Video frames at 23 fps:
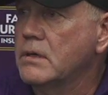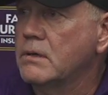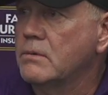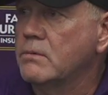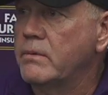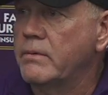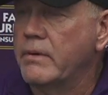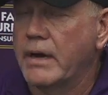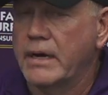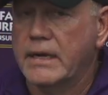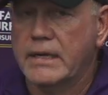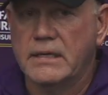
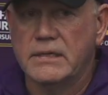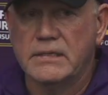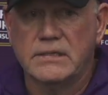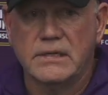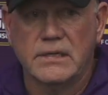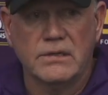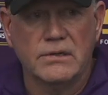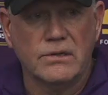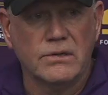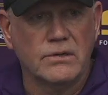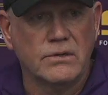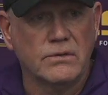We've got to
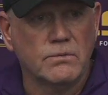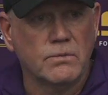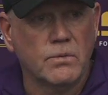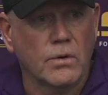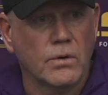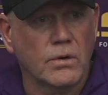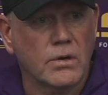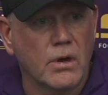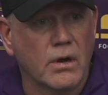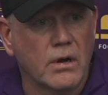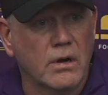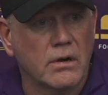continue to
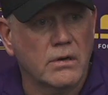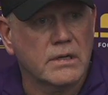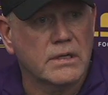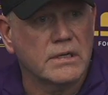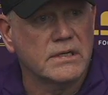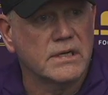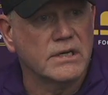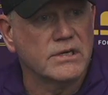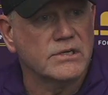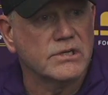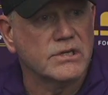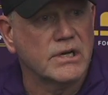work on our
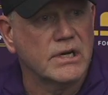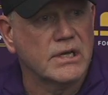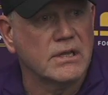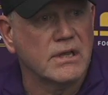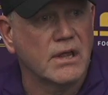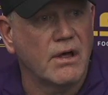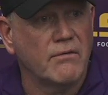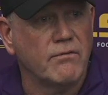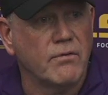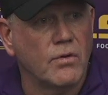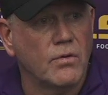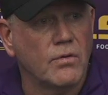conditioning
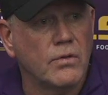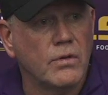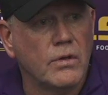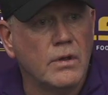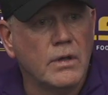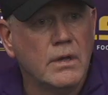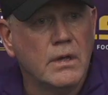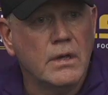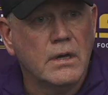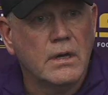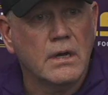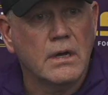level
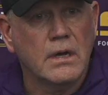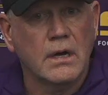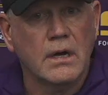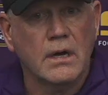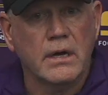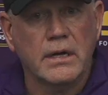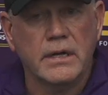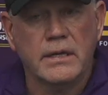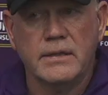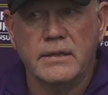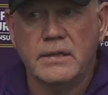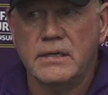
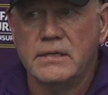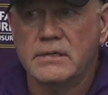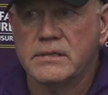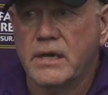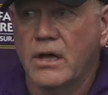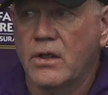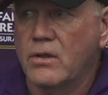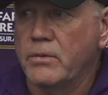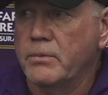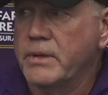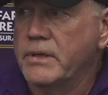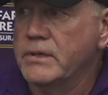in these
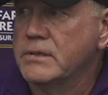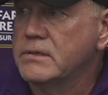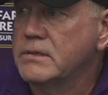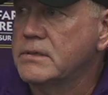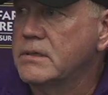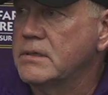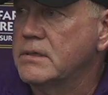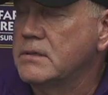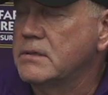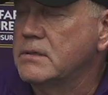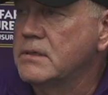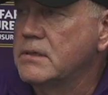elements,
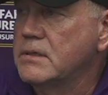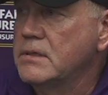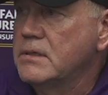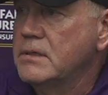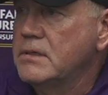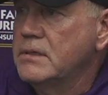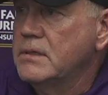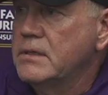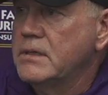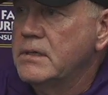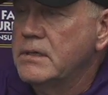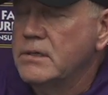and
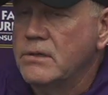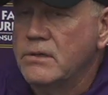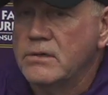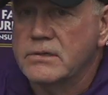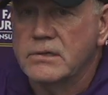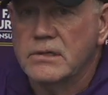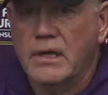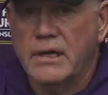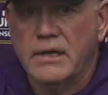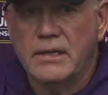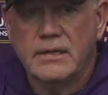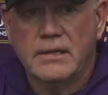looks
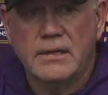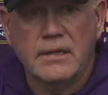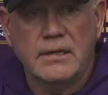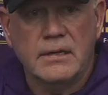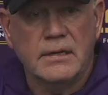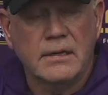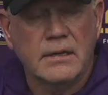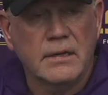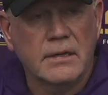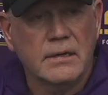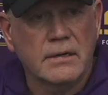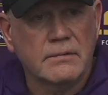like
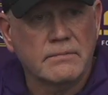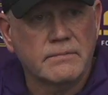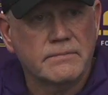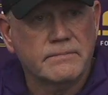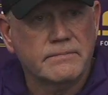the